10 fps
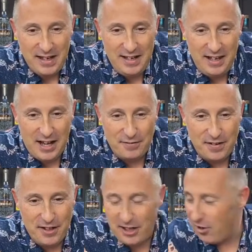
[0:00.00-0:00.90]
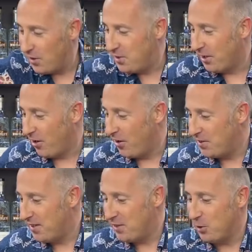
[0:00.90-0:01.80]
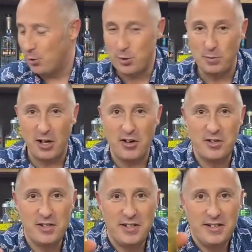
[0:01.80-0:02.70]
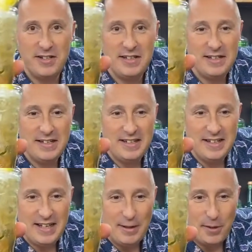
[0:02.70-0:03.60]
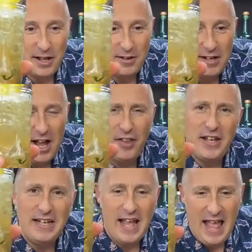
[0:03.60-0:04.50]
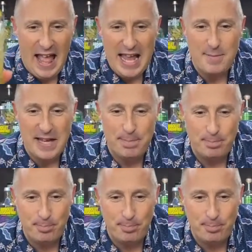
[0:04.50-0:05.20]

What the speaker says: Love the glass. That's awesome glass. There we go. I think Amy